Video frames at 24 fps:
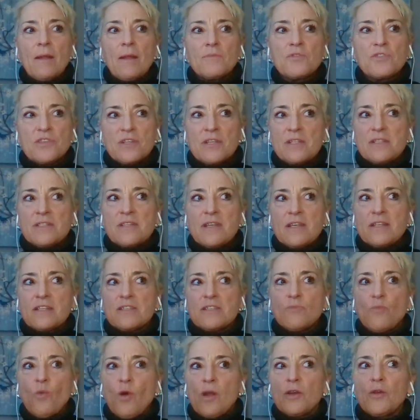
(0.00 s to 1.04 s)
I'm just going to say this
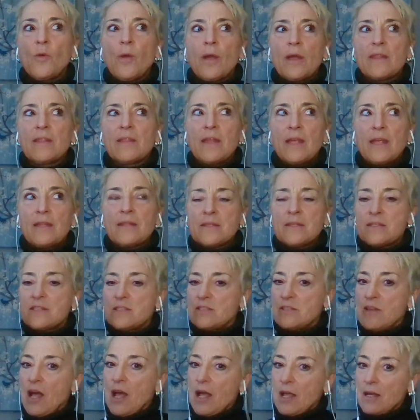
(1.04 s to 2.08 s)
one quick thing. This is
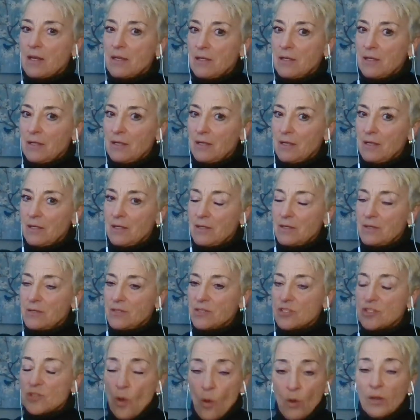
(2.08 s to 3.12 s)
not
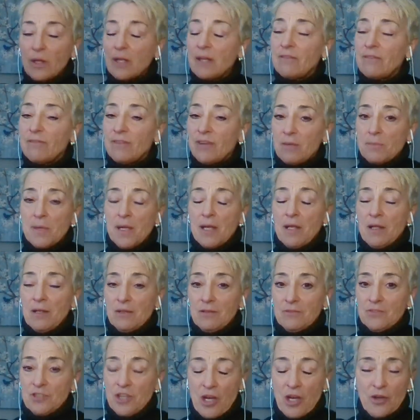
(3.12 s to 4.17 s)
solely female
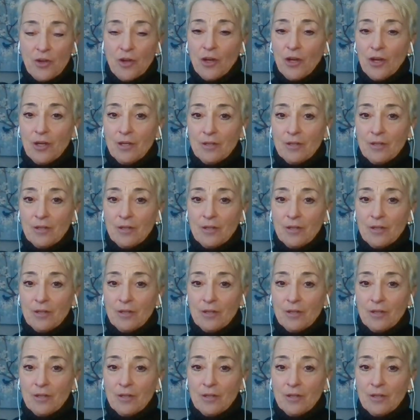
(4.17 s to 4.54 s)
gender.